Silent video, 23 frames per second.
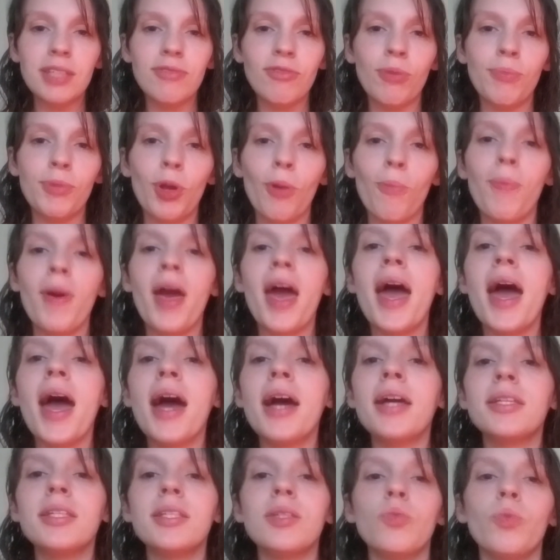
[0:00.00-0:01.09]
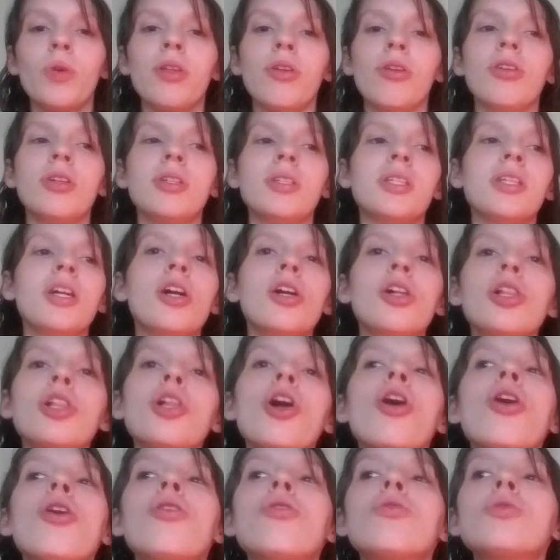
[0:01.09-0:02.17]
from your past, whether it's
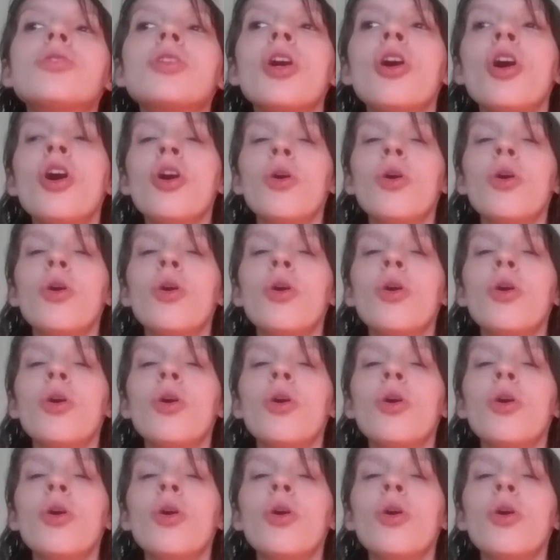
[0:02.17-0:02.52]
clothes,